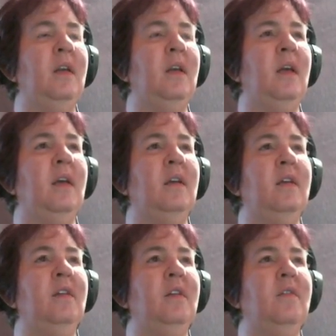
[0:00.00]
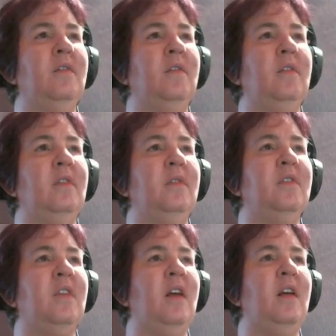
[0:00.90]
And
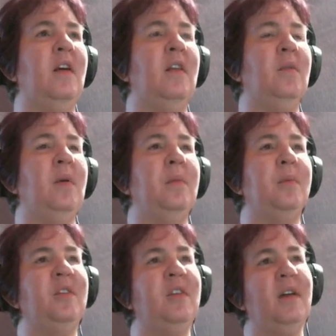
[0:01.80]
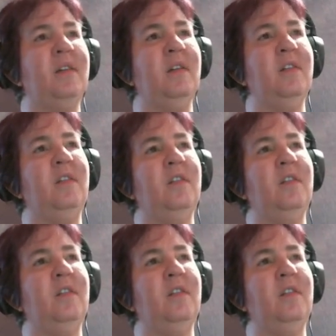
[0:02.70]
slide it out of the way to protect it.